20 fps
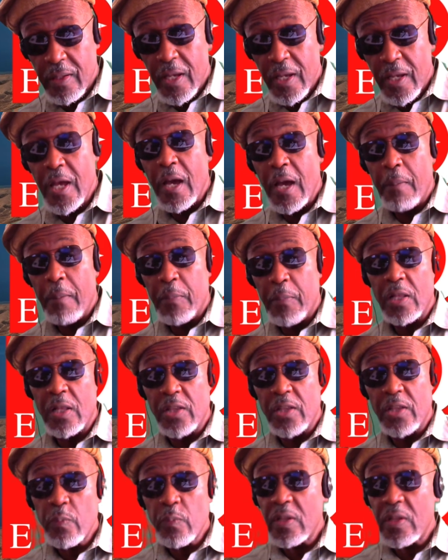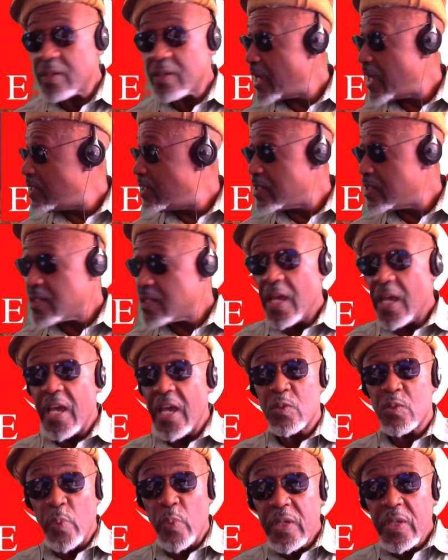But another way to look at it is
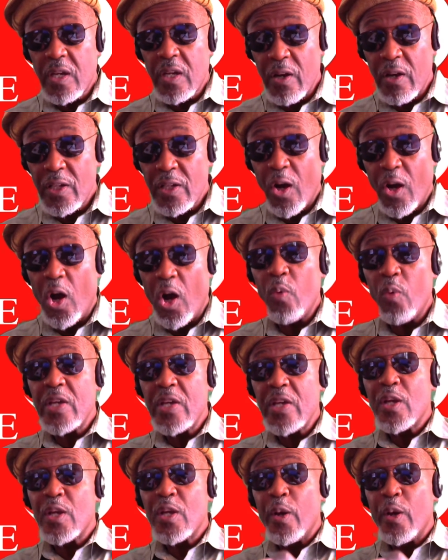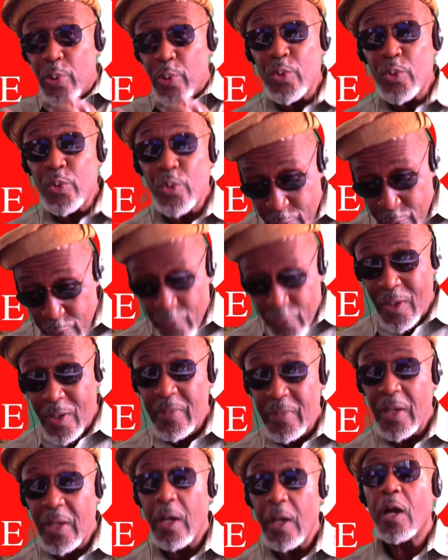weaker current always pulls from
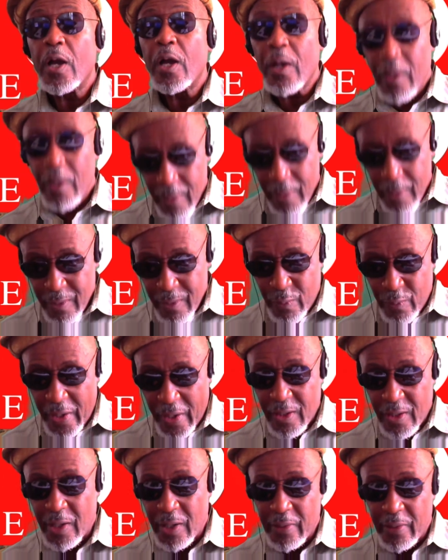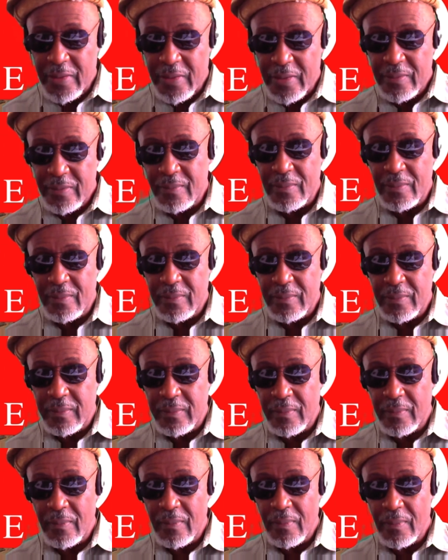greater current.
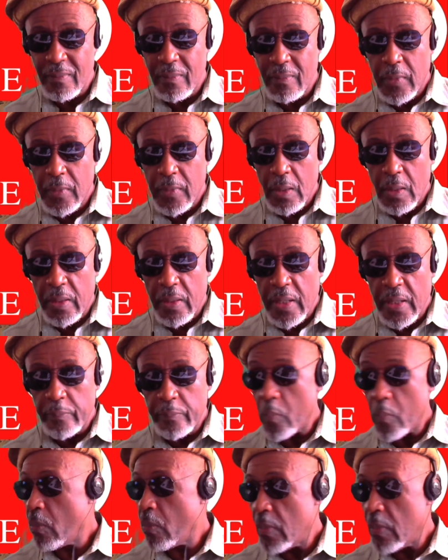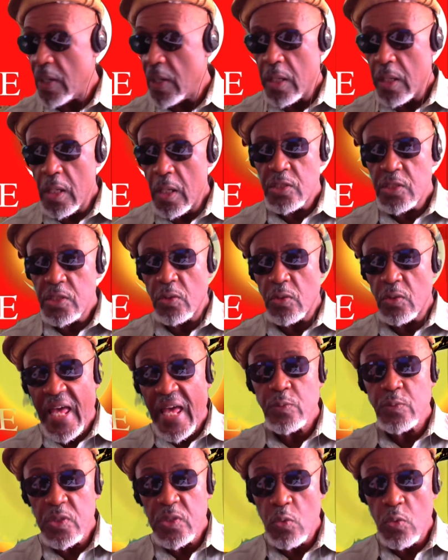Okay? So that's what's
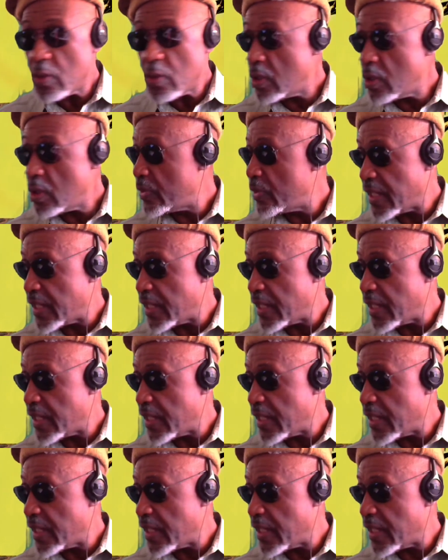going on with that.